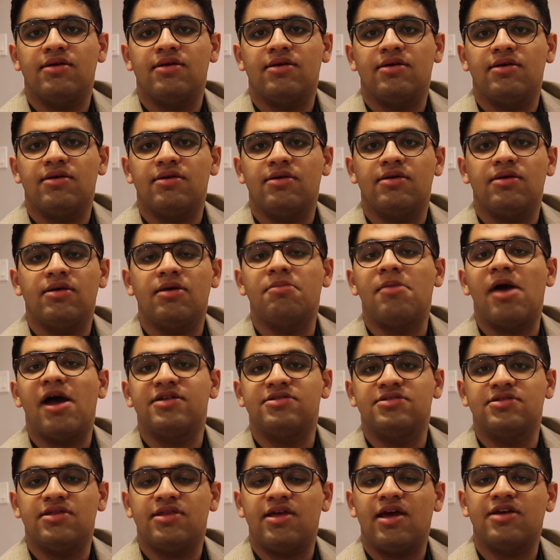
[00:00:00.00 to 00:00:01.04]

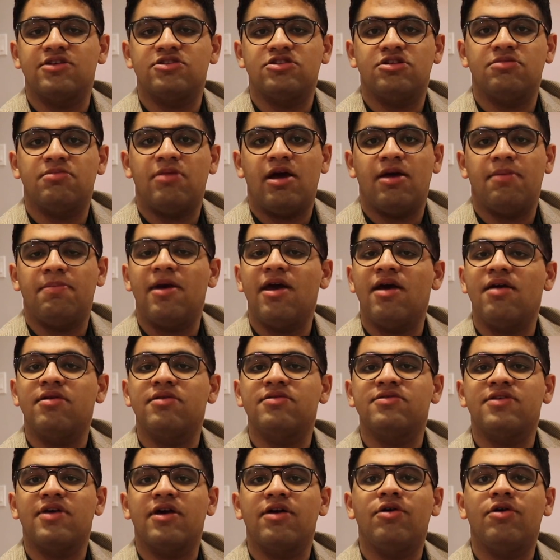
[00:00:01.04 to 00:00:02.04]
imagined, thanks to my parents.